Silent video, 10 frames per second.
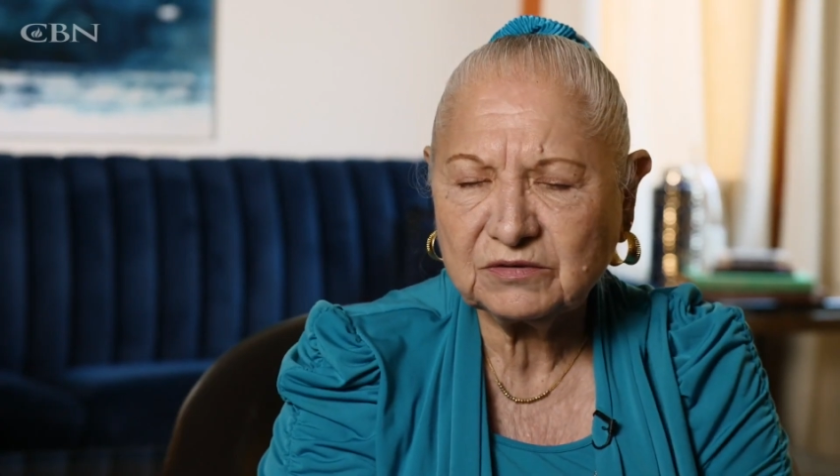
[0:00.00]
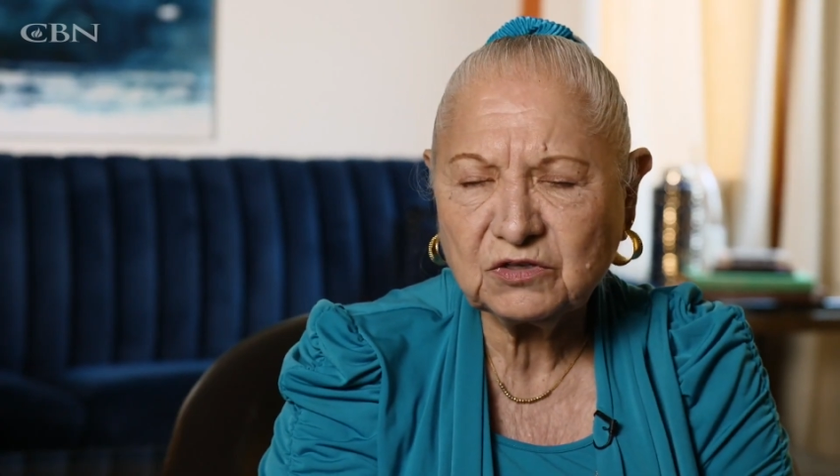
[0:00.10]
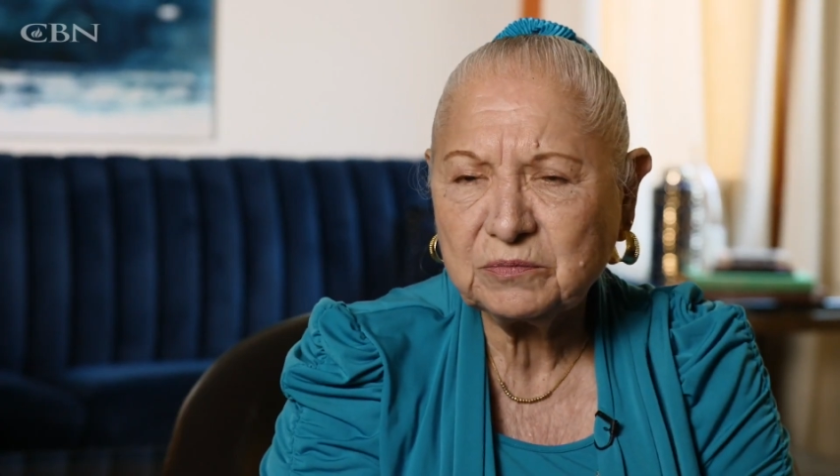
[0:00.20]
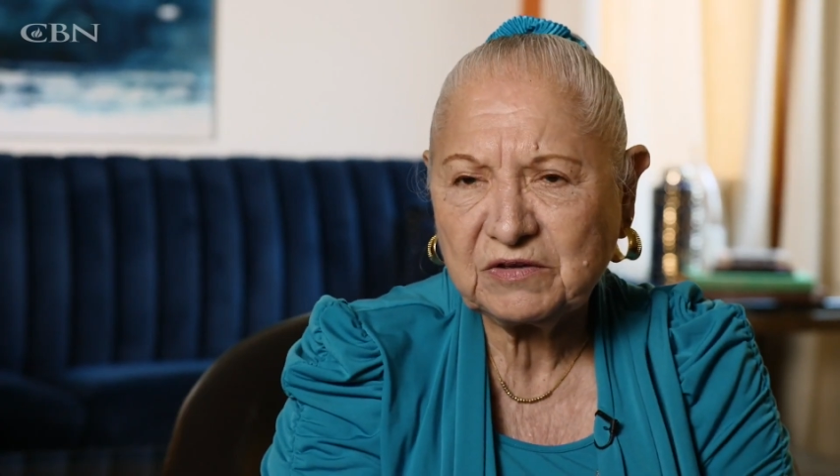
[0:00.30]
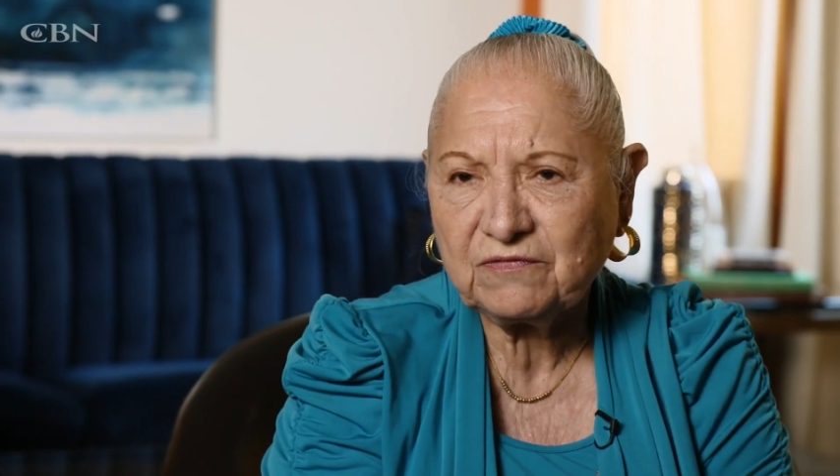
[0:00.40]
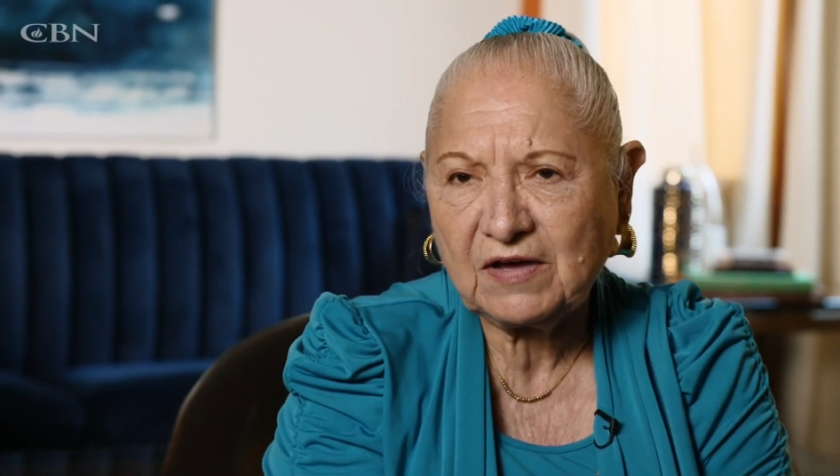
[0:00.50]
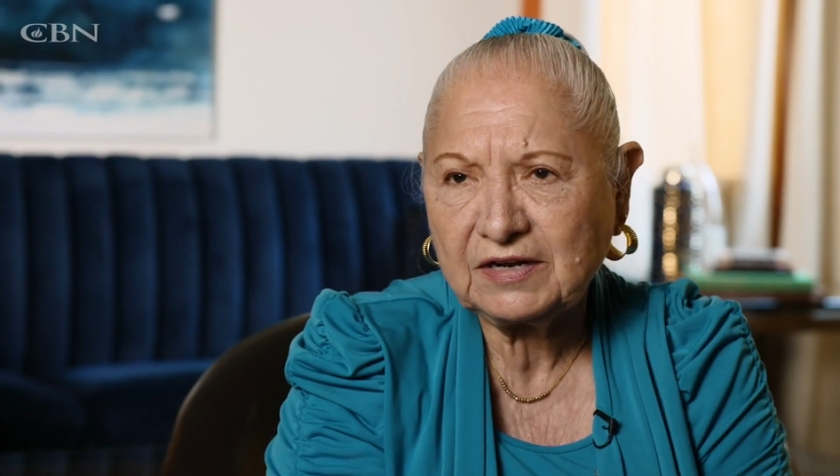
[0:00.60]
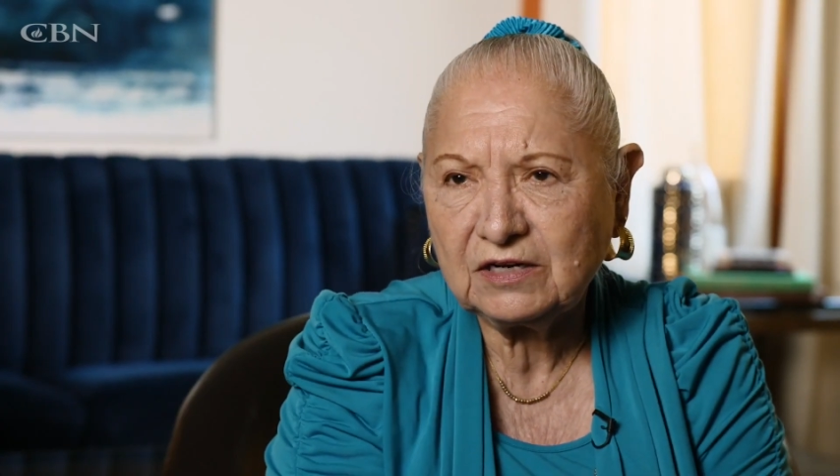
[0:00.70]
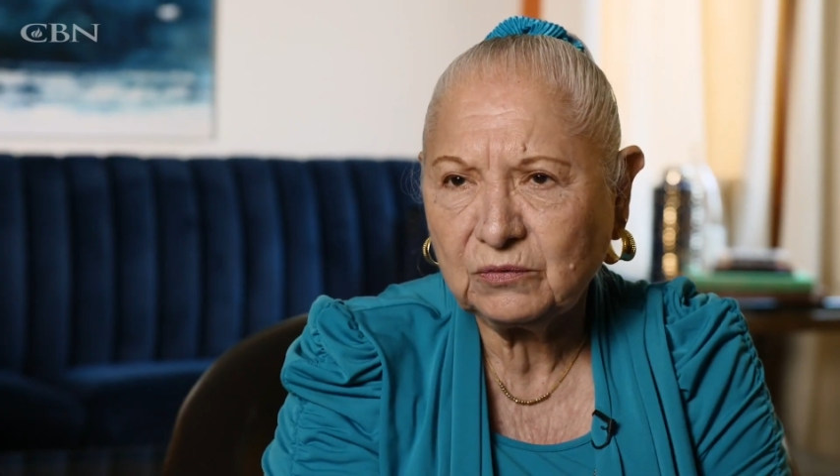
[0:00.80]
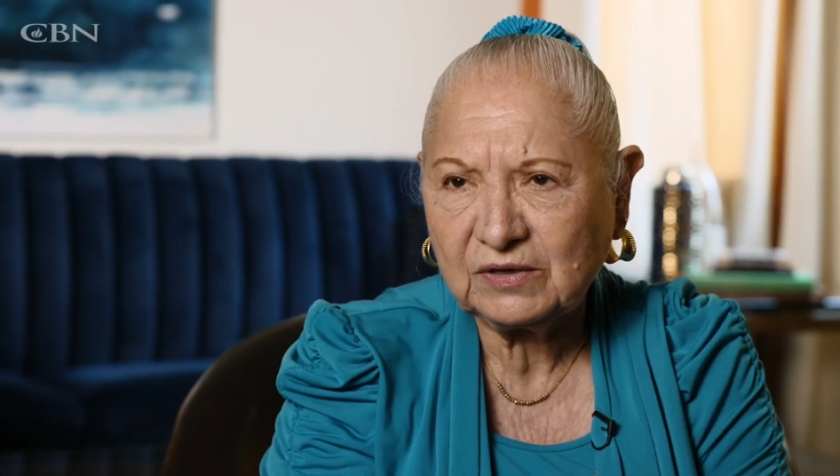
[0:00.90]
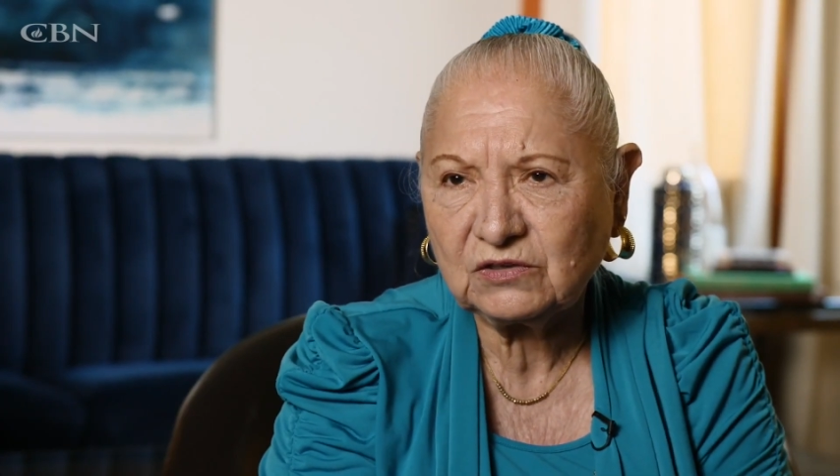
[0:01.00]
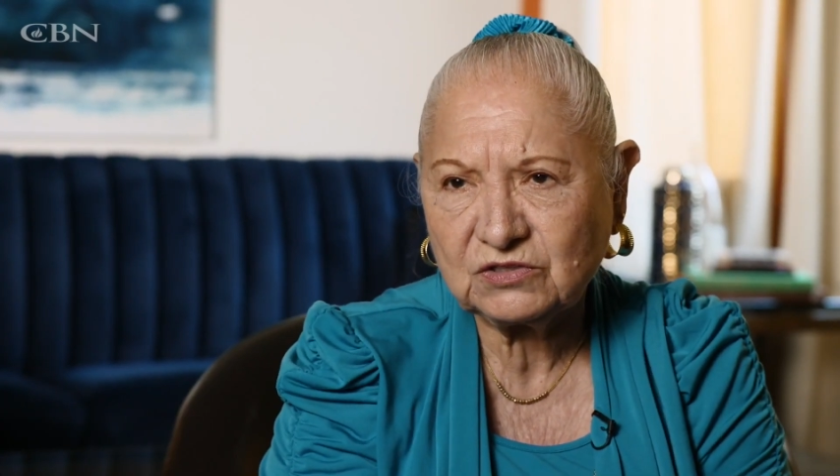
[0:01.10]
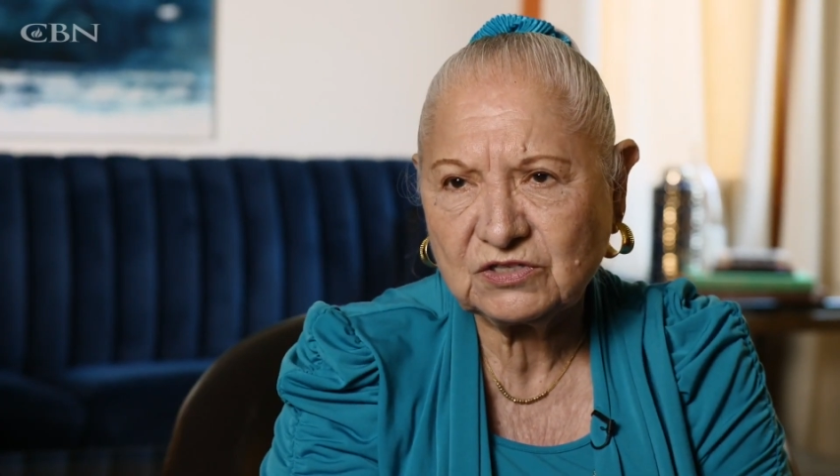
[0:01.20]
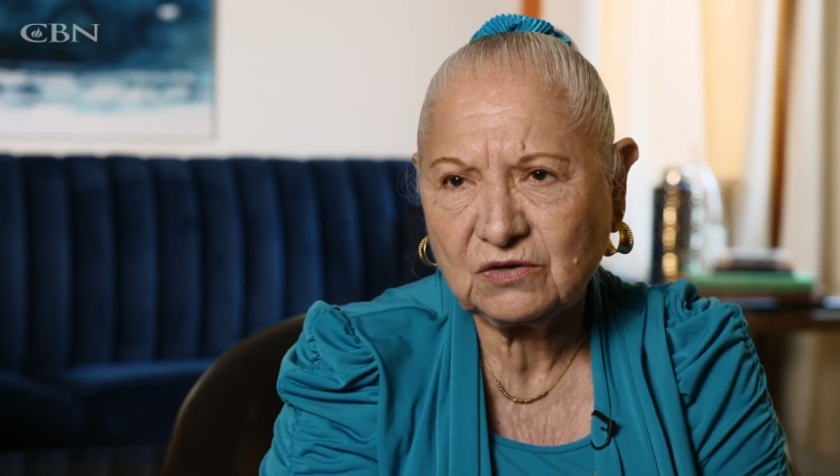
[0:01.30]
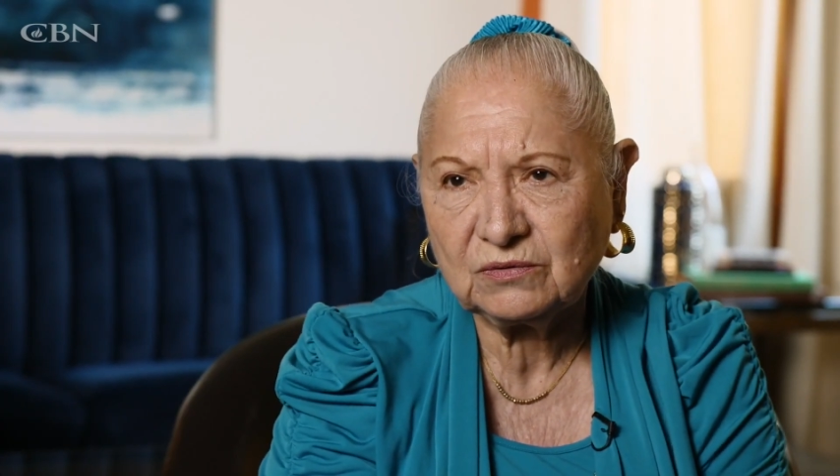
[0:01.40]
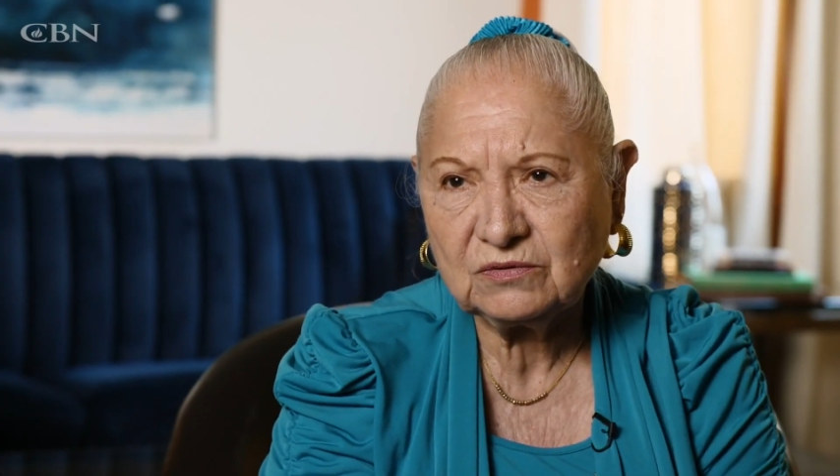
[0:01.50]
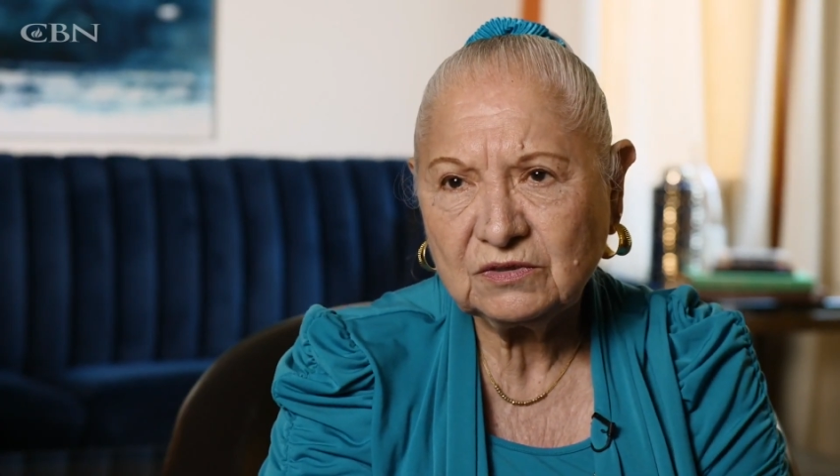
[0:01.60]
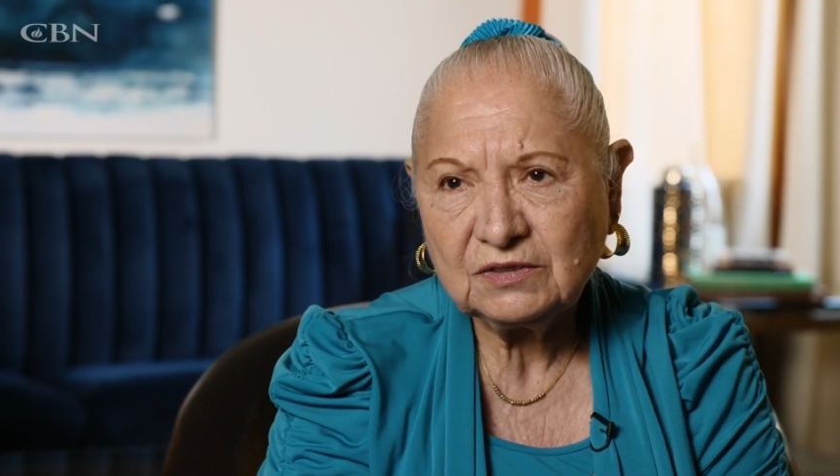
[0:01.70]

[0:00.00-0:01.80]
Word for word: you'll be fine in a week or so.